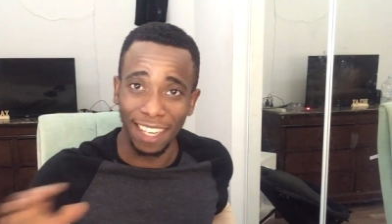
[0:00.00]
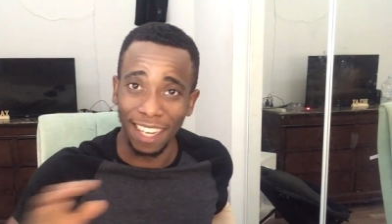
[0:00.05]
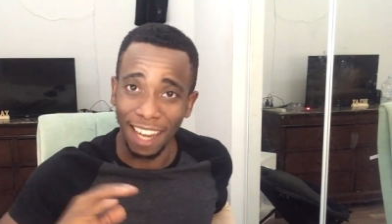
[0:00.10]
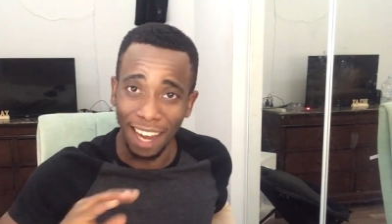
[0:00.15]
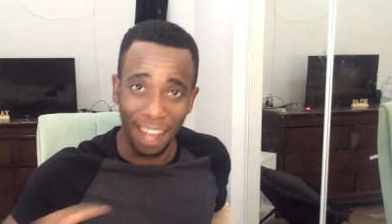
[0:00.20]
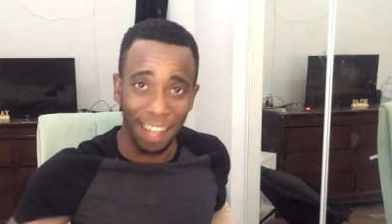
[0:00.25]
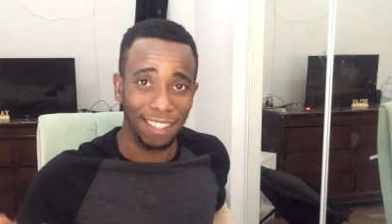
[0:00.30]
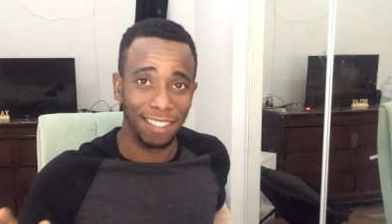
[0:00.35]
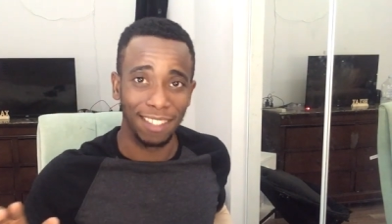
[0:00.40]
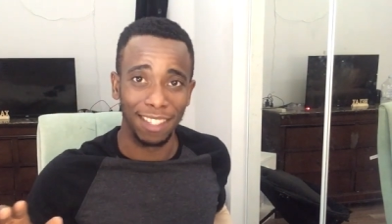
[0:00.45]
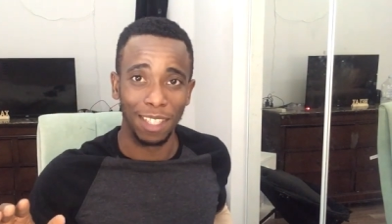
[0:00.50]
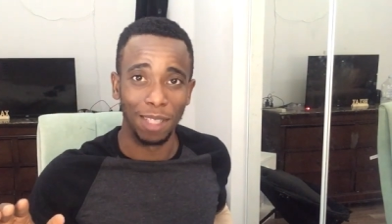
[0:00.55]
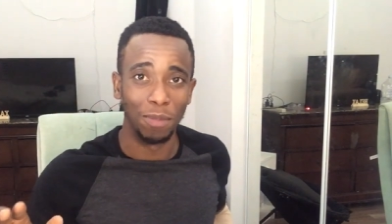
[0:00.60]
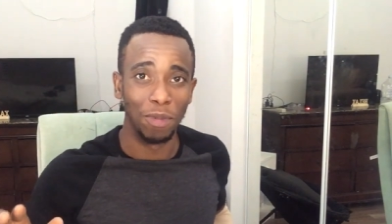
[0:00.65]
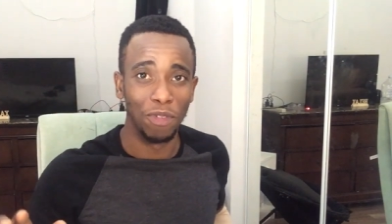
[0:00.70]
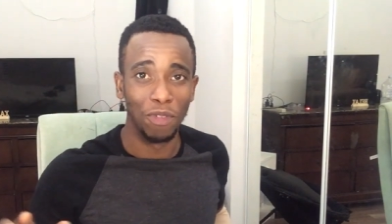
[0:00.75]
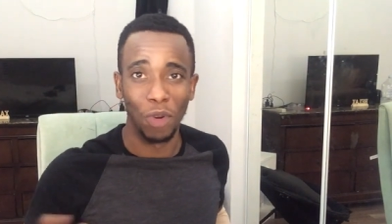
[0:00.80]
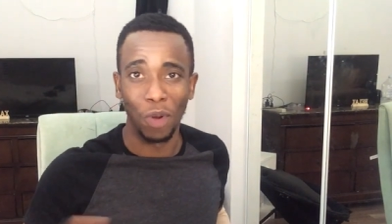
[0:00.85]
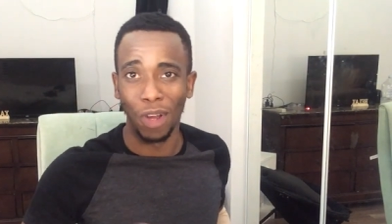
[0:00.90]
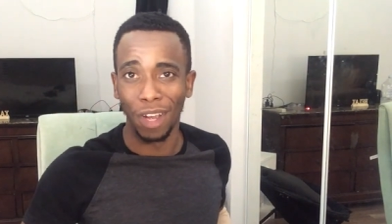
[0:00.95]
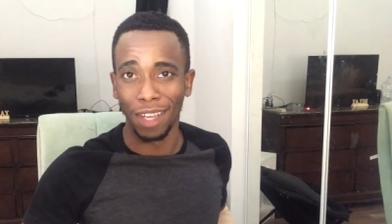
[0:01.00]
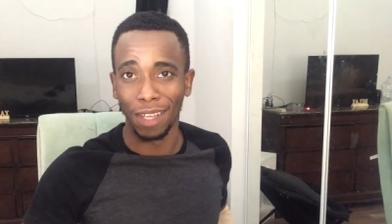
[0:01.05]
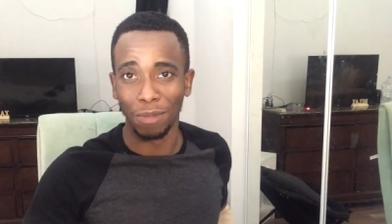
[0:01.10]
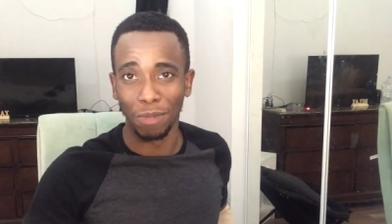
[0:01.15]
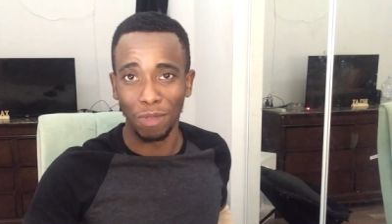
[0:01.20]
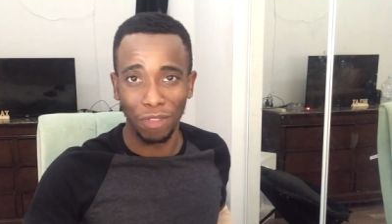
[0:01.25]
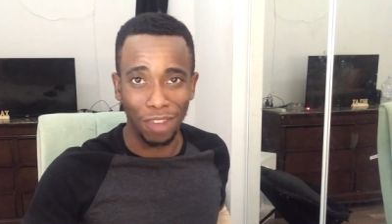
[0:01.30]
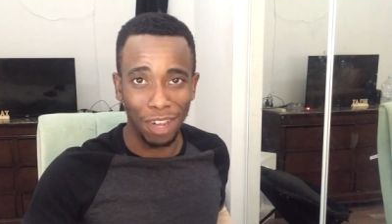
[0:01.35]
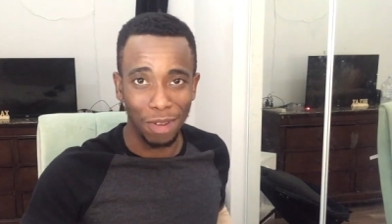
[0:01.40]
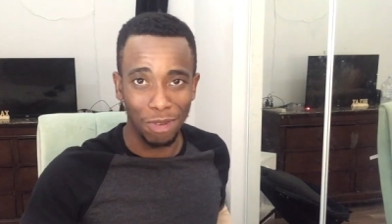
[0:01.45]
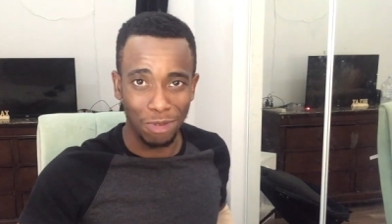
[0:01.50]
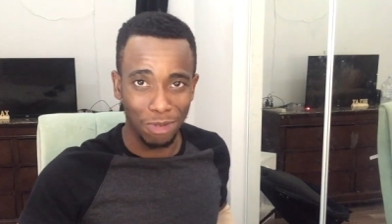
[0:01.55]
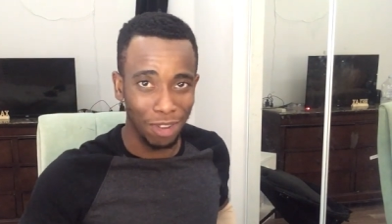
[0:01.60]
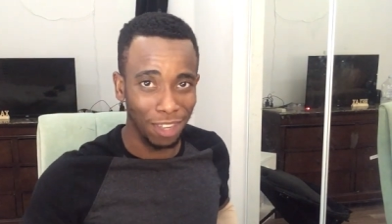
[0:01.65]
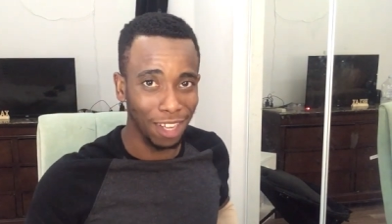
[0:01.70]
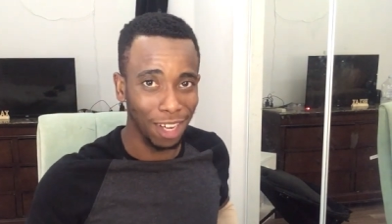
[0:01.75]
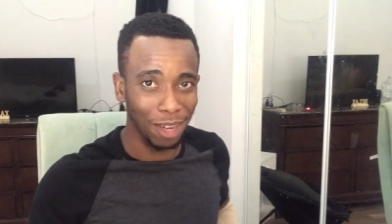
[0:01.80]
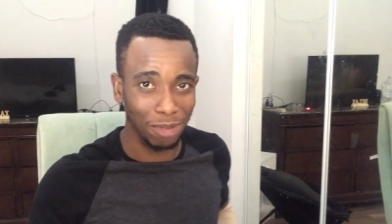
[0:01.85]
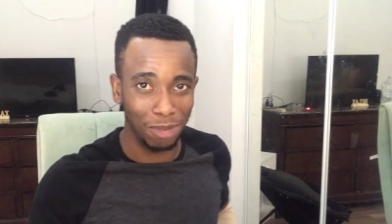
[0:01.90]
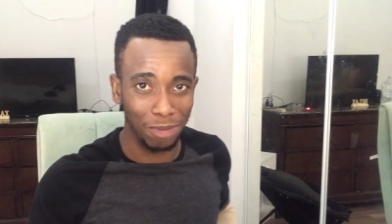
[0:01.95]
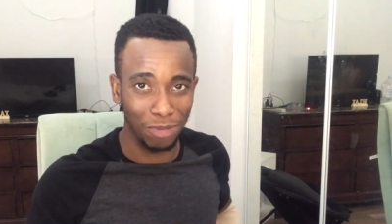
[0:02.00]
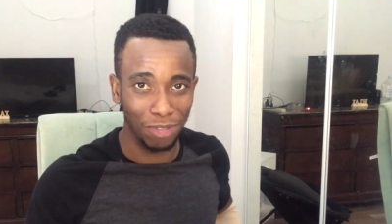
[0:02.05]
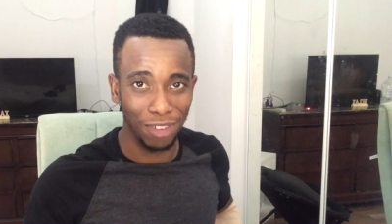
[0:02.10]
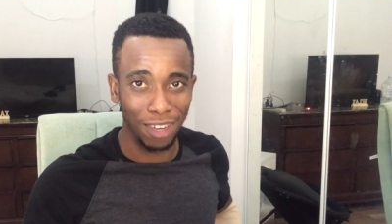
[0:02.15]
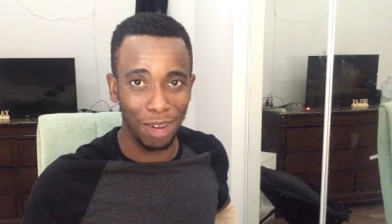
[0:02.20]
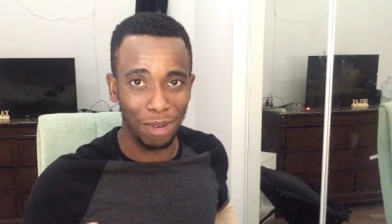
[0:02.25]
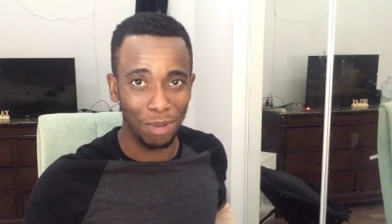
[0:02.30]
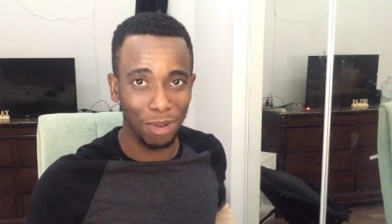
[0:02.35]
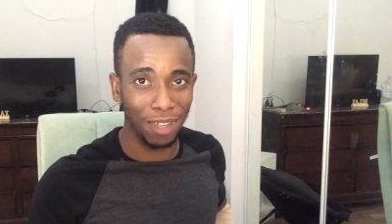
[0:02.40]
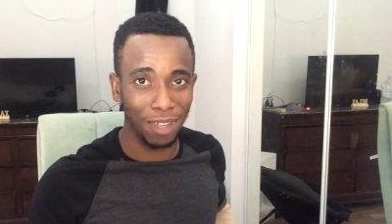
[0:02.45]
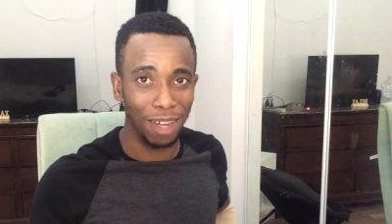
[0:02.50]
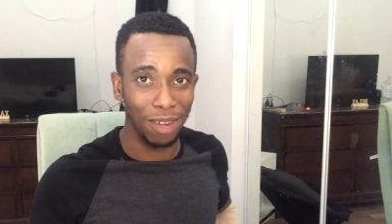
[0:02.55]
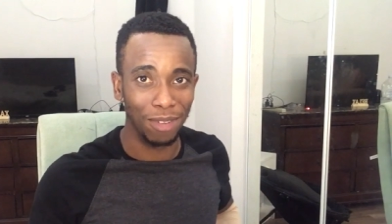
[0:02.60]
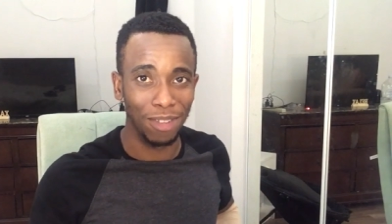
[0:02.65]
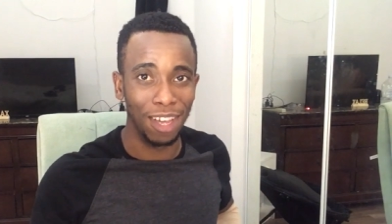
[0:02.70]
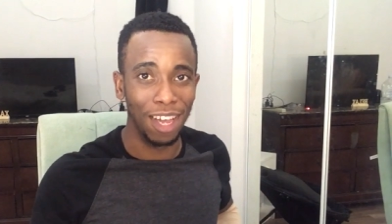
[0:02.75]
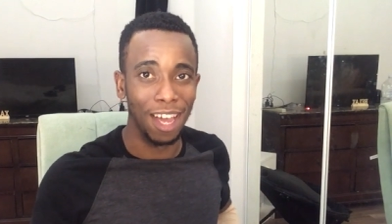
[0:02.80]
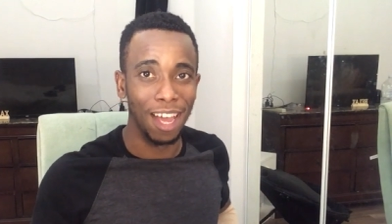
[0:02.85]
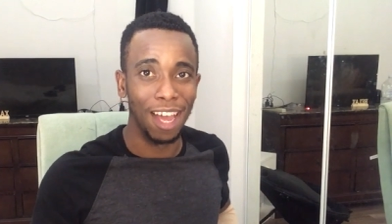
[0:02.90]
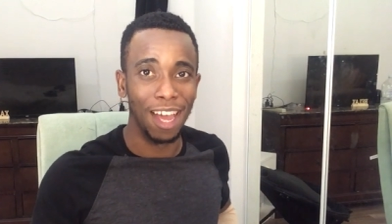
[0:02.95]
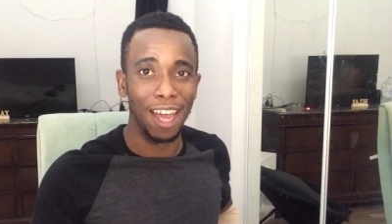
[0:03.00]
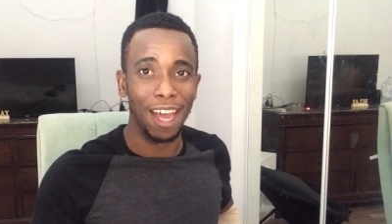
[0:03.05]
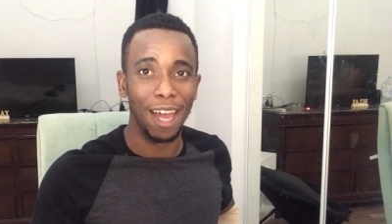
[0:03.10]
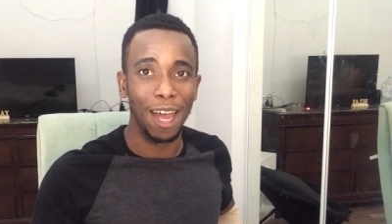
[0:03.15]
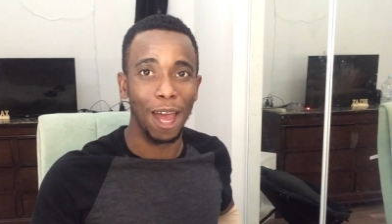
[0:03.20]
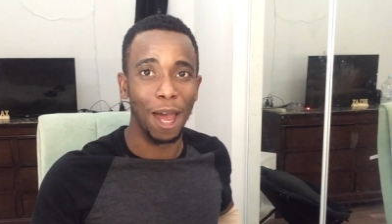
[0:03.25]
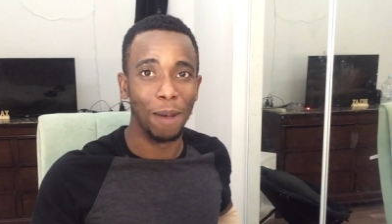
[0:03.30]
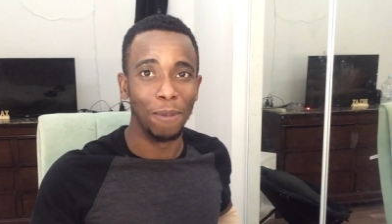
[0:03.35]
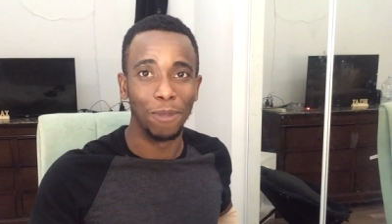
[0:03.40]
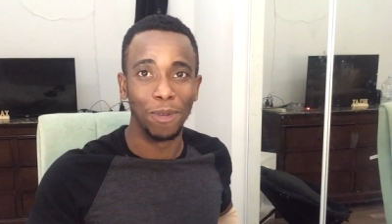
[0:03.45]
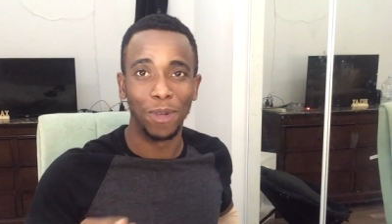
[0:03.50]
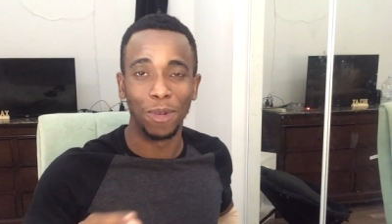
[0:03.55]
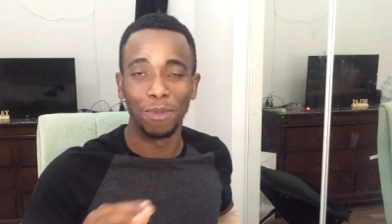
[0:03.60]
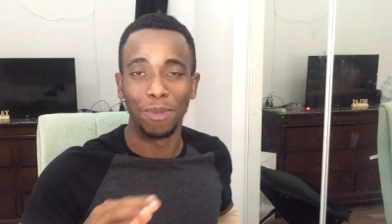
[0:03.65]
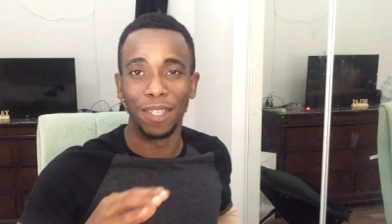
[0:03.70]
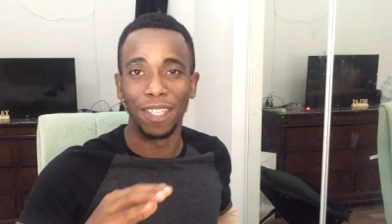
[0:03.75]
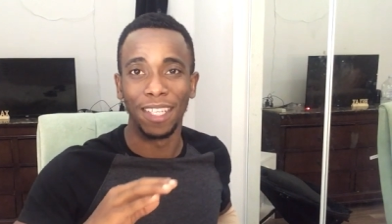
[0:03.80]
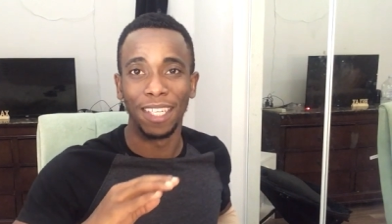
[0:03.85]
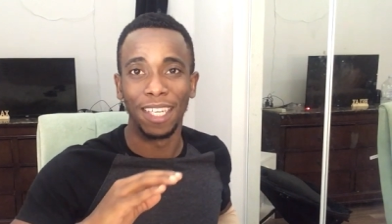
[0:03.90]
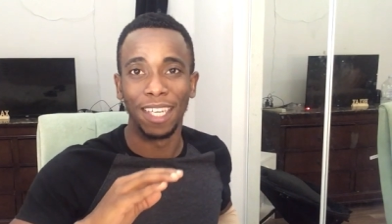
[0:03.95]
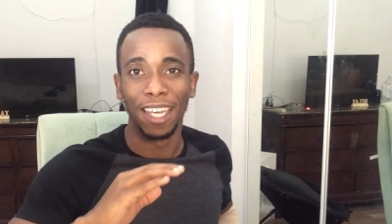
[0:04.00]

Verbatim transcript: lastly, before I before I run out, before I run out, I'm gonna be